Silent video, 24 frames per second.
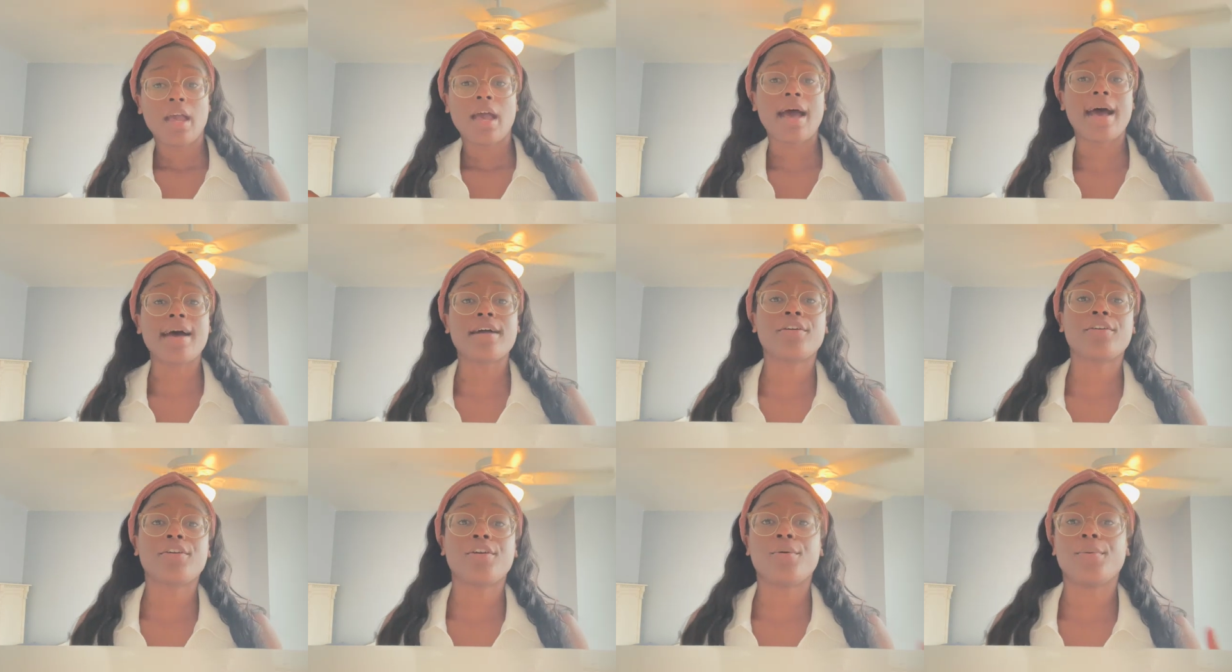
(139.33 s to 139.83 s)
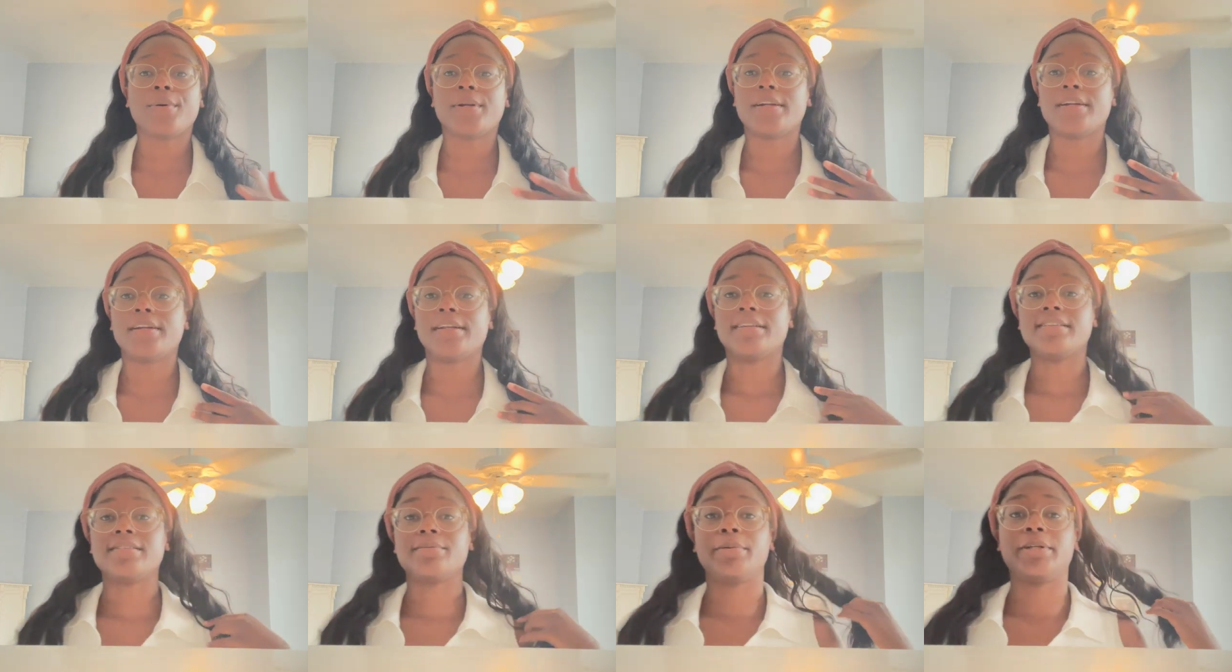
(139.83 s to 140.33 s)
I don't know what it
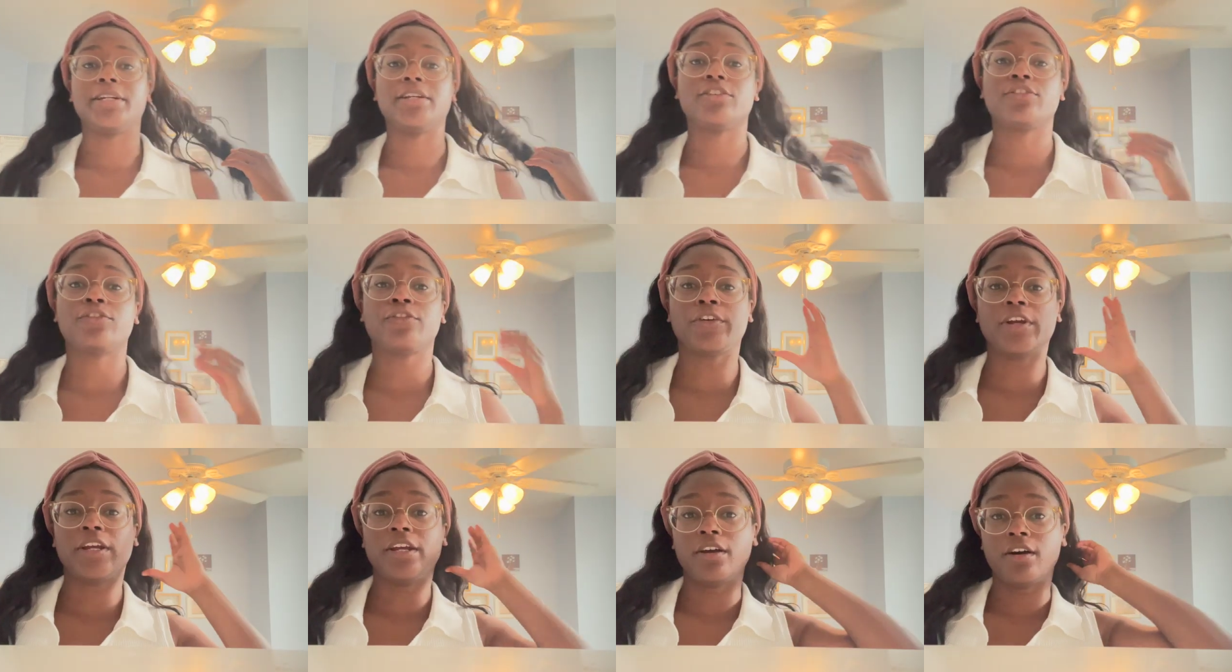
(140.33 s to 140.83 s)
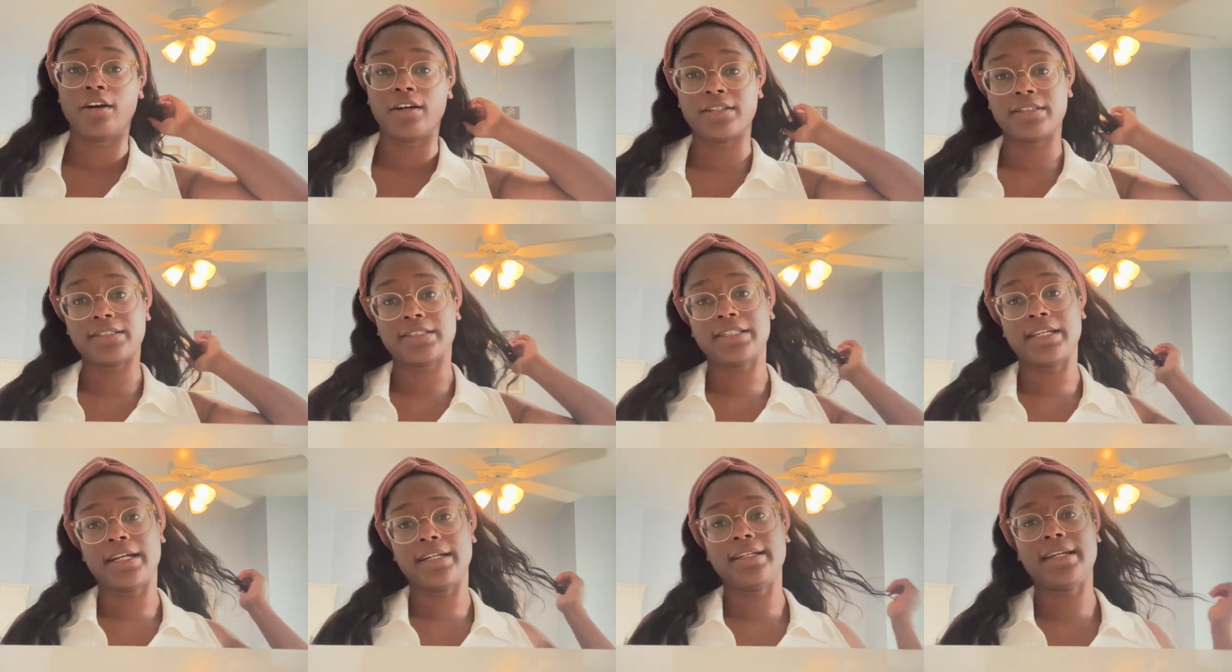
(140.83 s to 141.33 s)
is, but it's free on
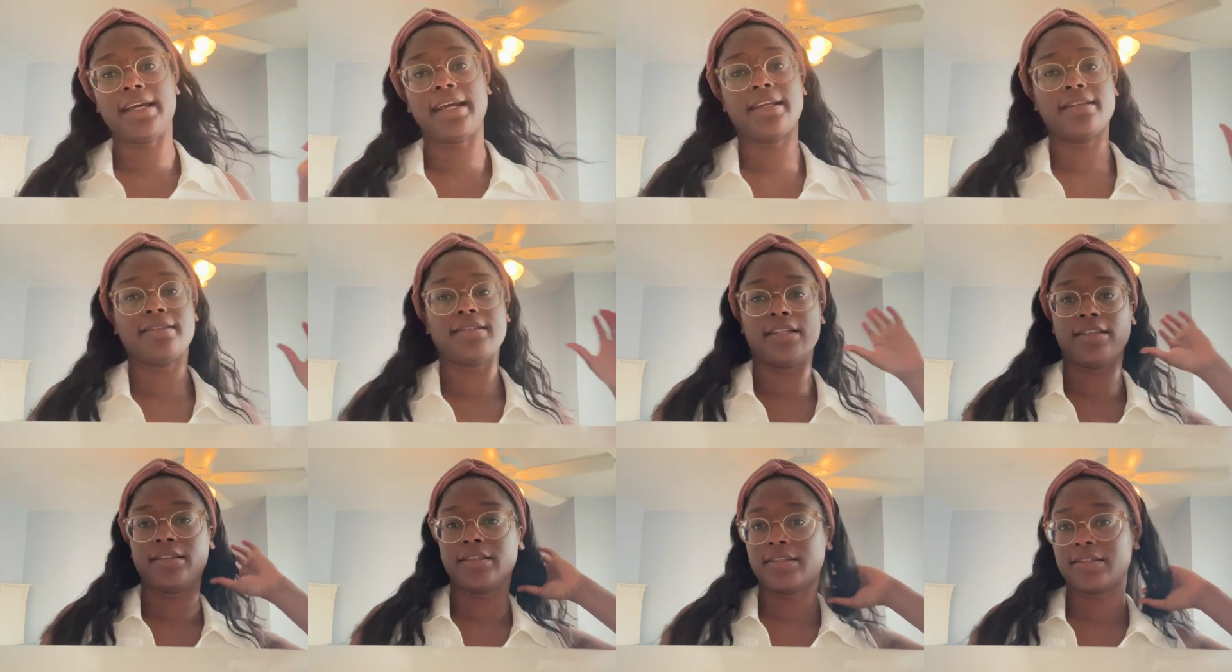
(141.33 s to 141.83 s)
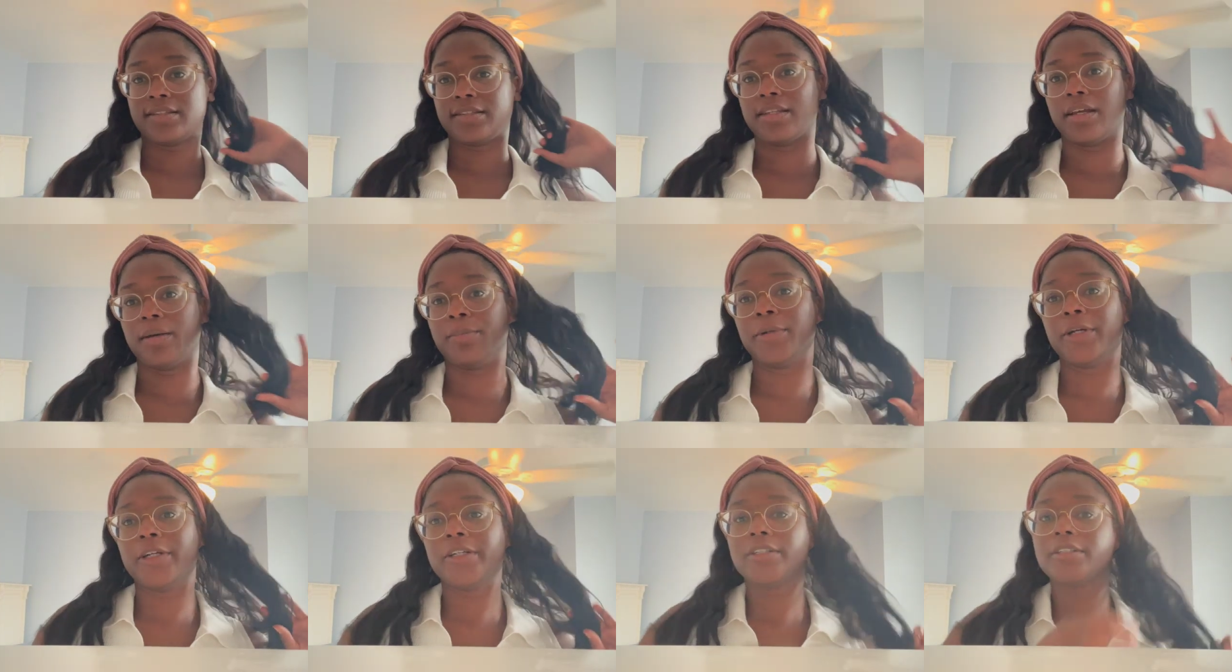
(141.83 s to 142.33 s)
Sundays in the
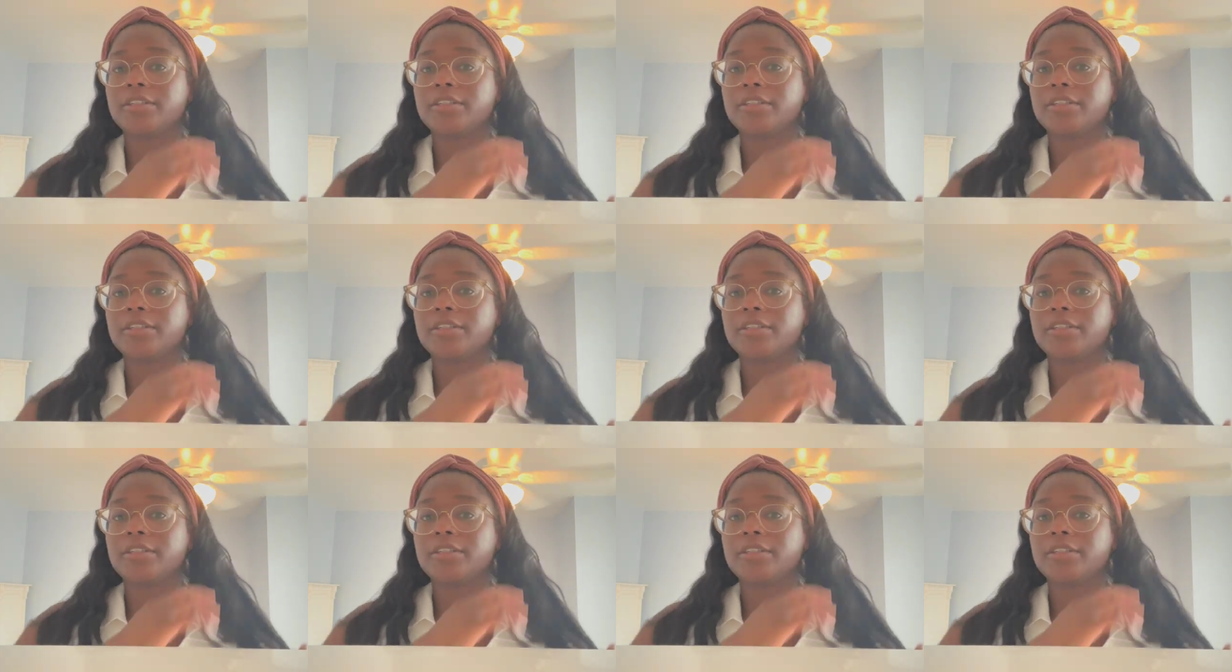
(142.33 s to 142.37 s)
summer.